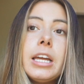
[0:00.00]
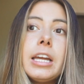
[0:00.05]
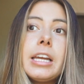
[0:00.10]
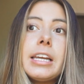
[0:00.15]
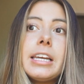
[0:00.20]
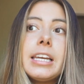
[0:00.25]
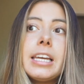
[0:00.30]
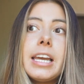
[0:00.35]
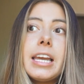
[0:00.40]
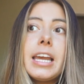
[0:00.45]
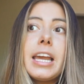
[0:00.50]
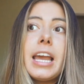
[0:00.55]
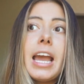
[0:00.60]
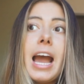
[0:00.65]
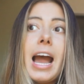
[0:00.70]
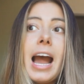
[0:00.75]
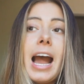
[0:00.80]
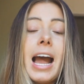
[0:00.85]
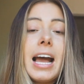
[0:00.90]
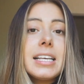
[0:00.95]
He
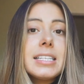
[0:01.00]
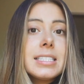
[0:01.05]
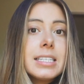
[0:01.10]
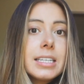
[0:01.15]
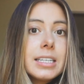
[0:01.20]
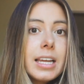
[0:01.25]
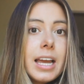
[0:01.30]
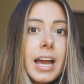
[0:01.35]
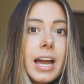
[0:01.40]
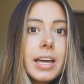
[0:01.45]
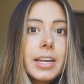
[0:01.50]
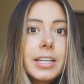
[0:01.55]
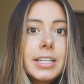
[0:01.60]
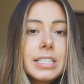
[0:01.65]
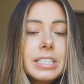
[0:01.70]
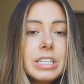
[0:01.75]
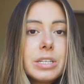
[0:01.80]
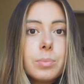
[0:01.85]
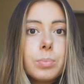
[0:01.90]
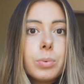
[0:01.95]
hasn't had a
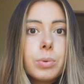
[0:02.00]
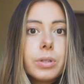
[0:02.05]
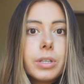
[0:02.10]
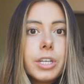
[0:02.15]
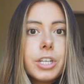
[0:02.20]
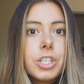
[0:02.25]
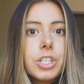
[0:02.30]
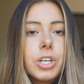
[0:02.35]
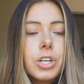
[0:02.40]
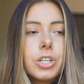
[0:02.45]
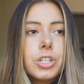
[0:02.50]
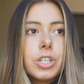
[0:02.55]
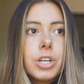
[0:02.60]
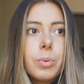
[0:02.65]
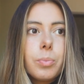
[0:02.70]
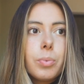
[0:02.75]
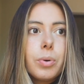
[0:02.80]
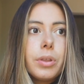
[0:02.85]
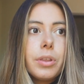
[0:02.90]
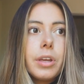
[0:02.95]
deep
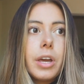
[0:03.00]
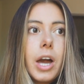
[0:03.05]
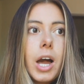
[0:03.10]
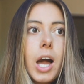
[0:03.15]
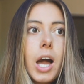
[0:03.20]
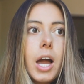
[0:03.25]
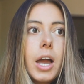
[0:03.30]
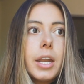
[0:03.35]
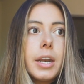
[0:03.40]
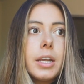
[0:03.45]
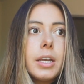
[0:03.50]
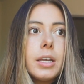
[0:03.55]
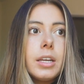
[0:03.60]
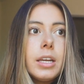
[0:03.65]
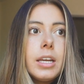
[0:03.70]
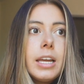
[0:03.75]
relationship with God